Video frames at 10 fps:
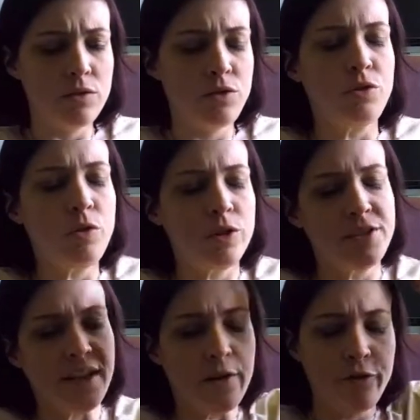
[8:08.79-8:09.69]
2
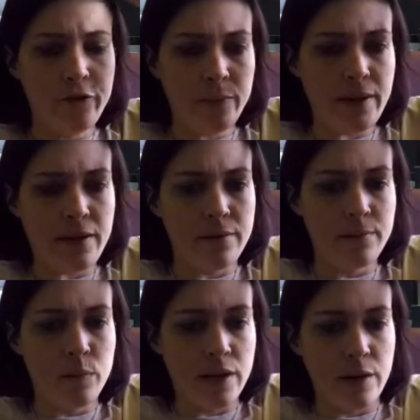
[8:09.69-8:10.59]
doors down from me,
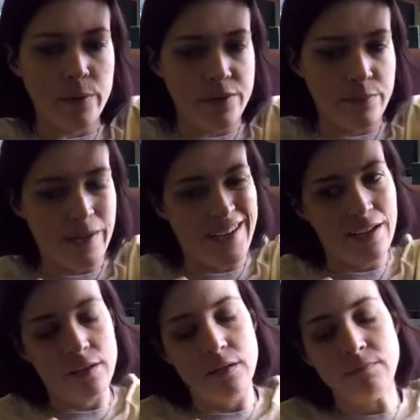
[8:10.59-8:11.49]
when I was about
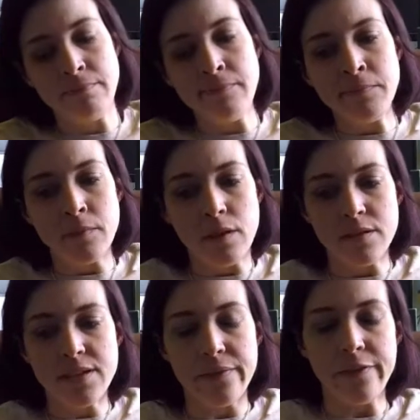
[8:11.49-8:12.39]

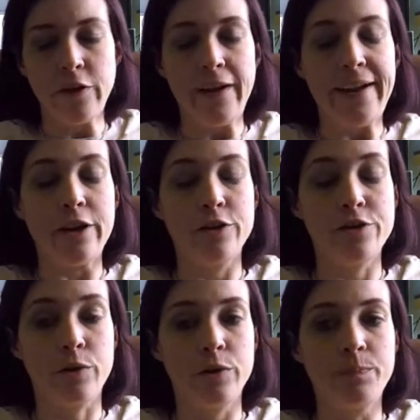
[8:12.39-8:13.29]
7 or 8
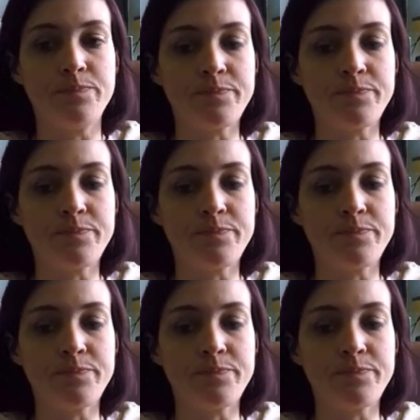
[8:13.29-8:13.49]
years old,